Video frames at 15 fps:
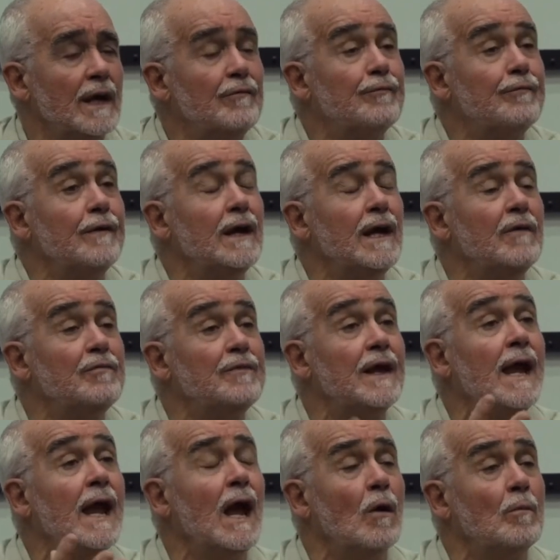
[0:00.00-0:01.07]
if
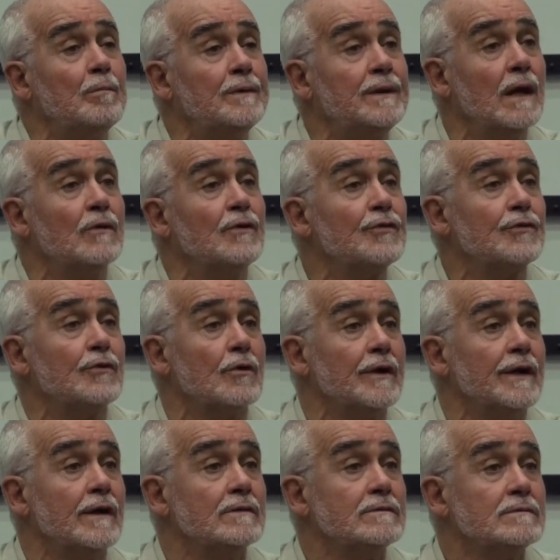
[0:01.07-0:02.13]
they help tell the
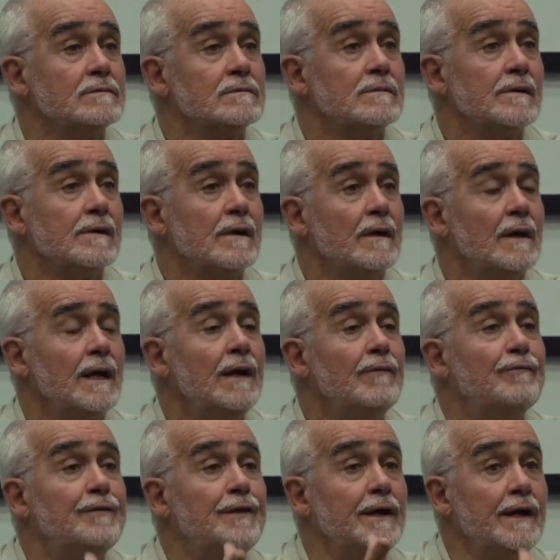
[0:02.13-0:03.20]
story,
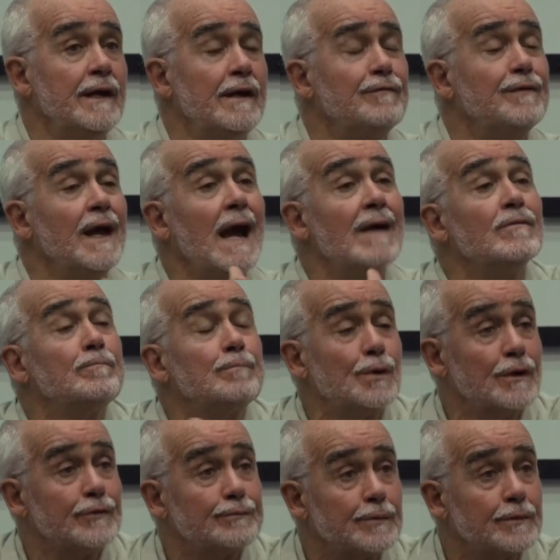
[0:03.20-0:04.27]
if they have a
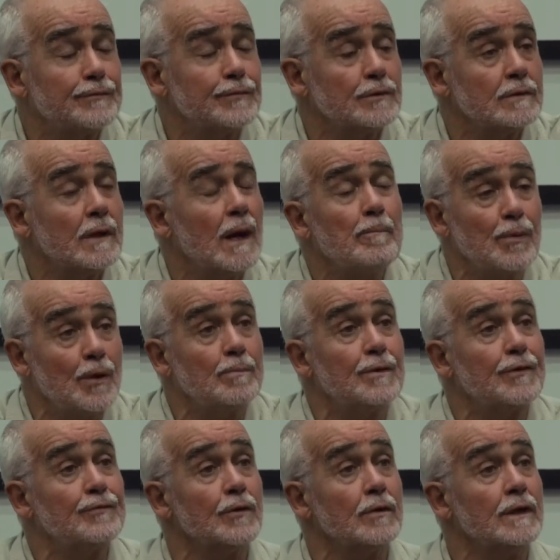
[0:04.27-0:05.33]
purpose
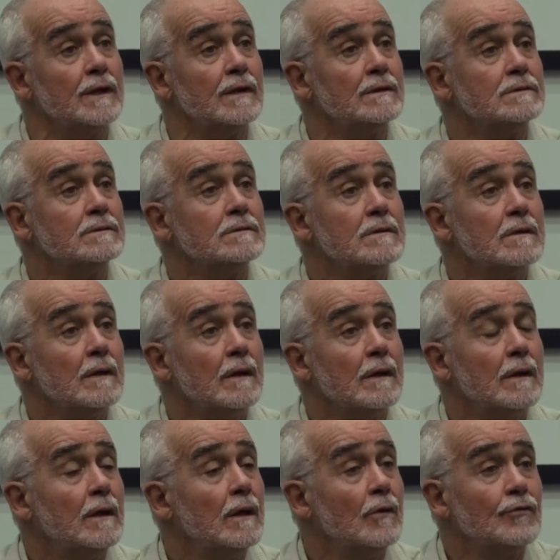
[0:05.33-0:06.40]
for it,
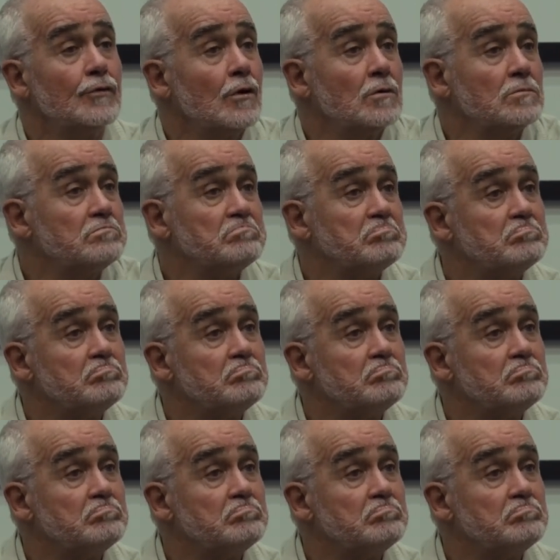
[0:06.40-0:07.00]
you know. So